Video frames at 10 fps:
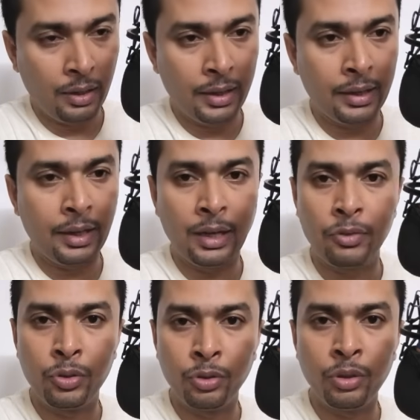like I've
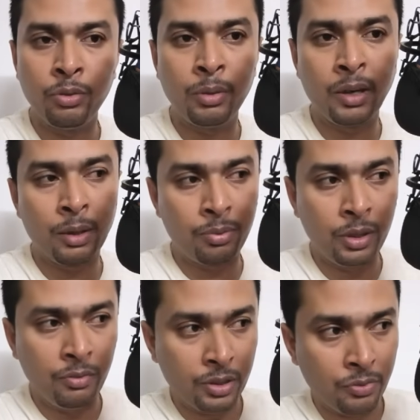shown you in my
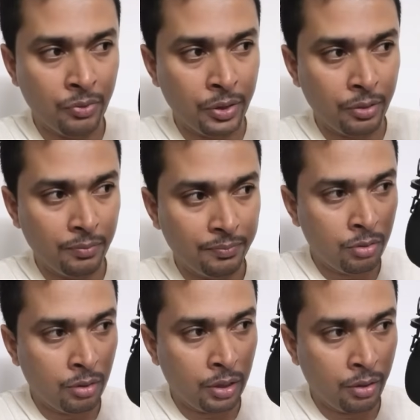previous video,
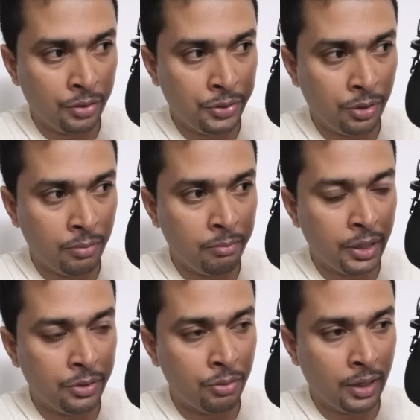to click on your
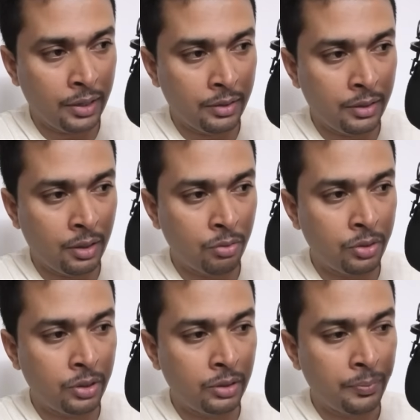menu icon out
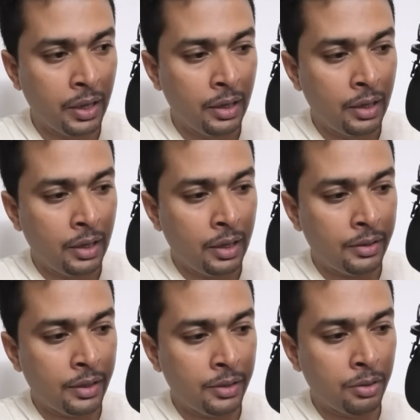here,
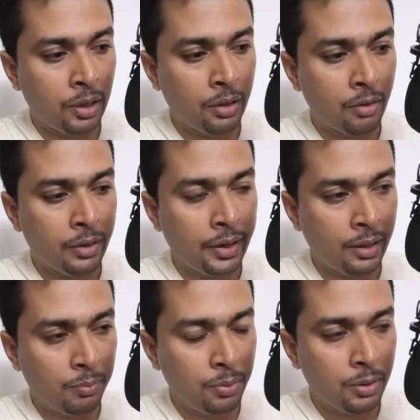and then you click on
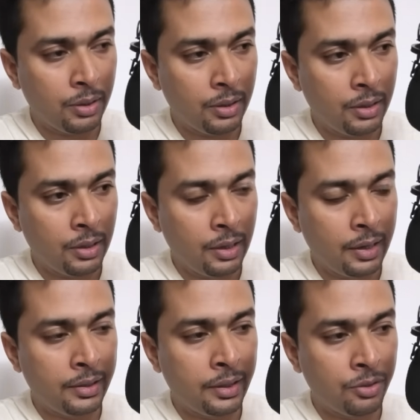help,
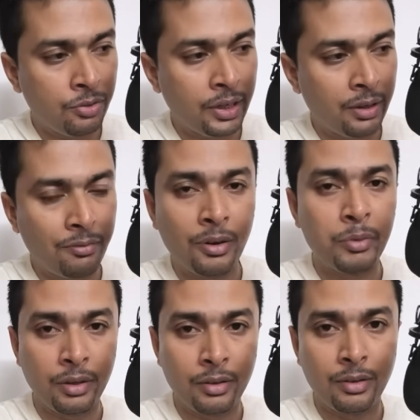and then you take it from
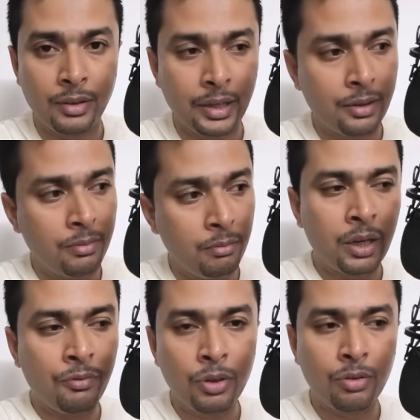here, right? But
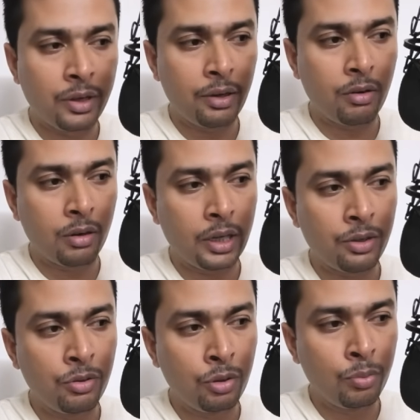if you try to
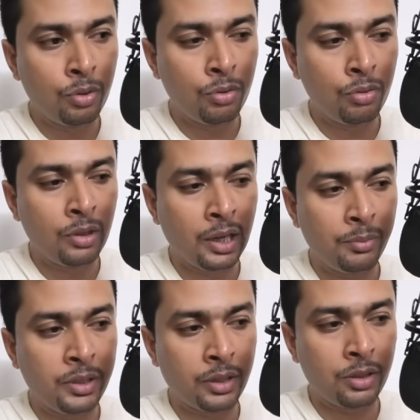contact YouTube through the
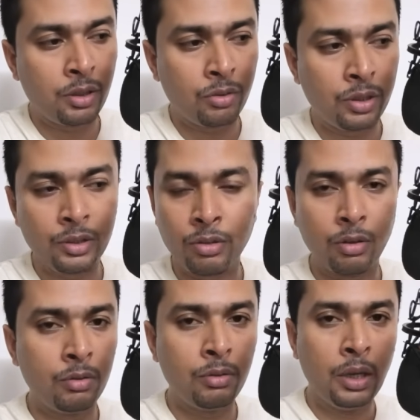help section out here, it's
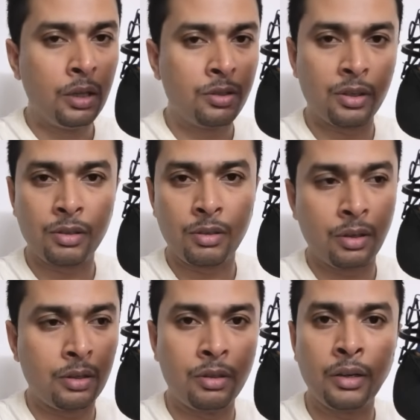going to just
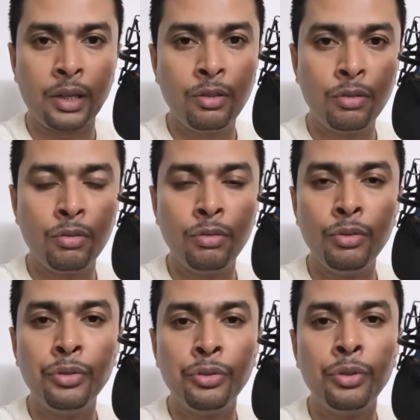direct you to
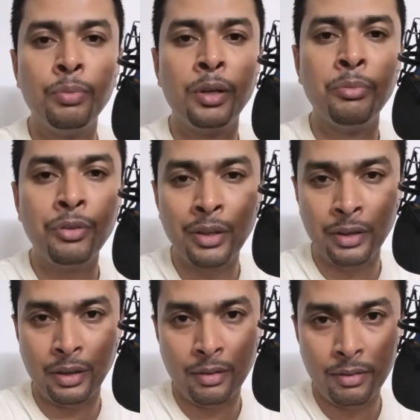YouTube
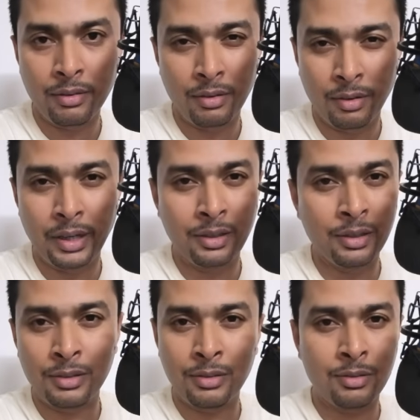community, right?
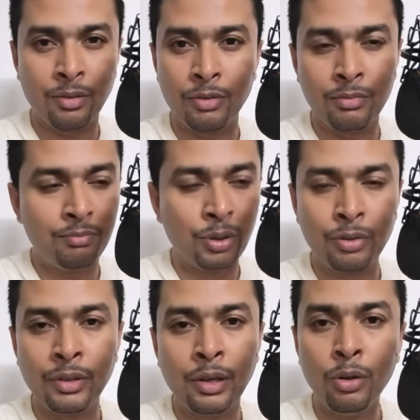It's going to
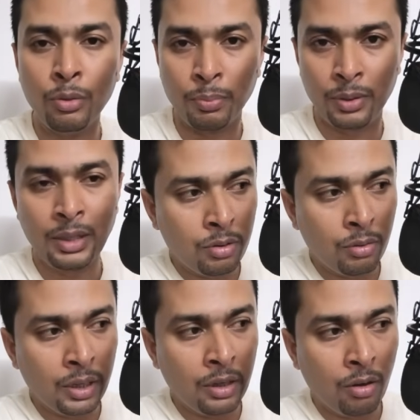put you in a loop.
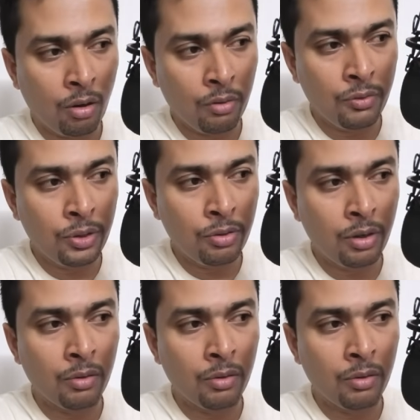So in order for you to